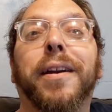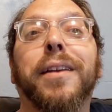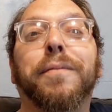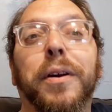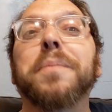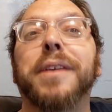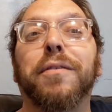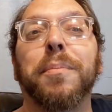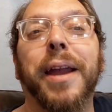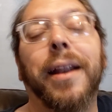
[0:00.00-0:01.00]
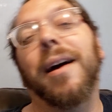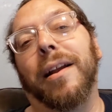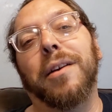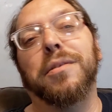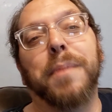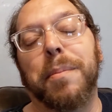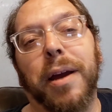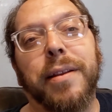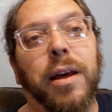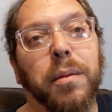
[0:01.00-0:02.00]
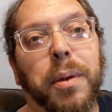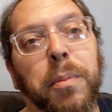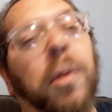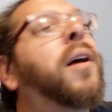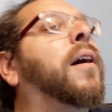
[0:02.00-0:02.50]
American films ever made. I know it's made by Italian people,